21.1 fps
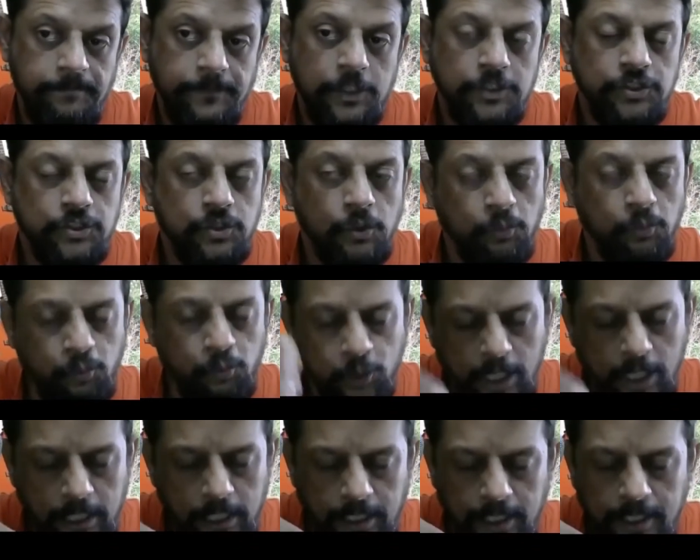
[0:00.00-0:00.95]
So
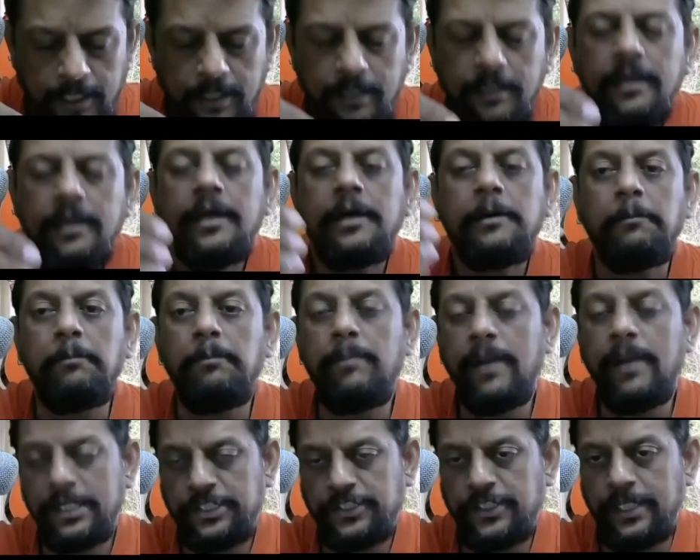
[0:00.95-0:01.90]
worldly
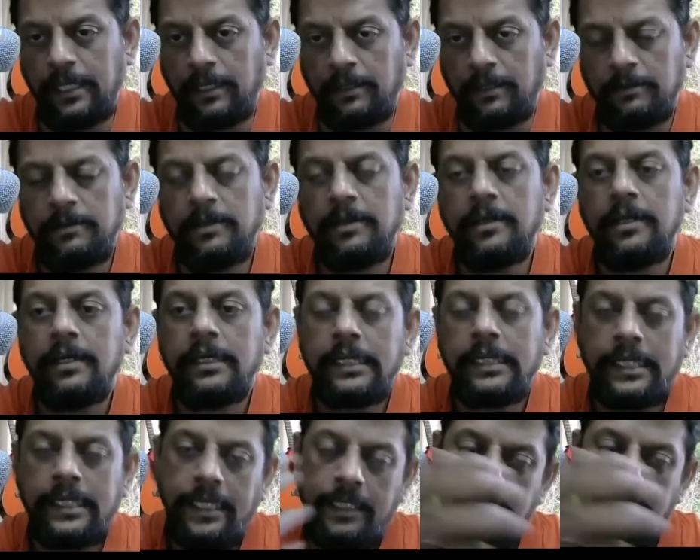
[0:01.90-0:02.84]
blessing
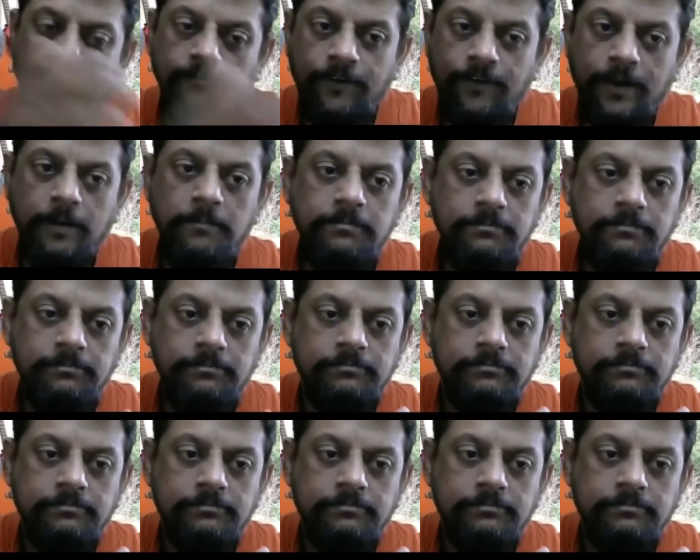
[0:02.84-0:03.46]
came from